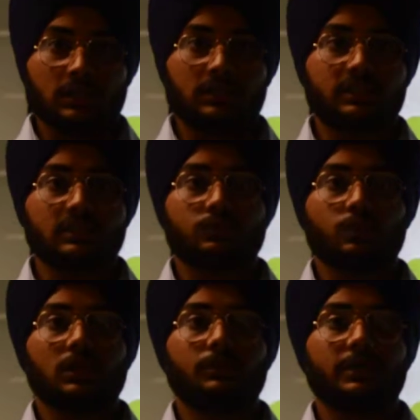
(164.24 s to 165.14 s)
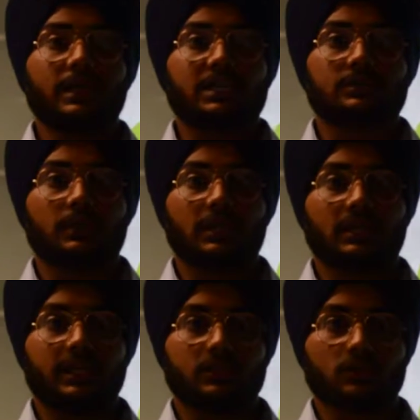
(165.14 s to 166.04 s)
This will be
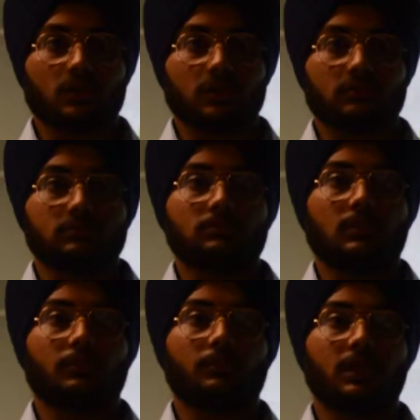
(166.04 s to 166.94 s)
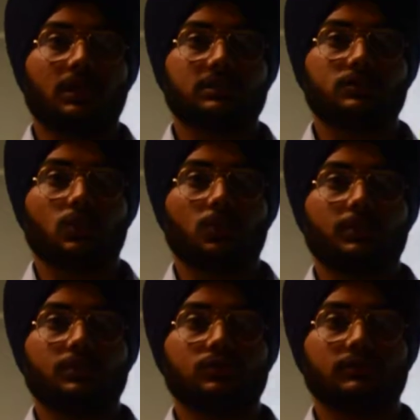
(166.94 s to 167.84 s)
explained later on. Paths
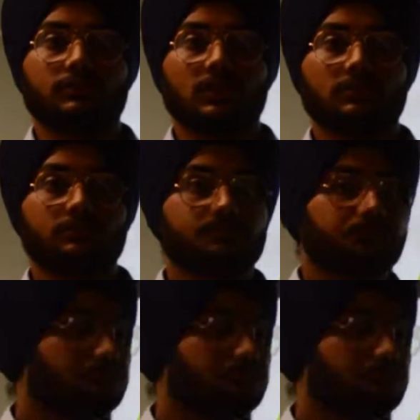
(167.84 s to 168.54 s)
open to the firm.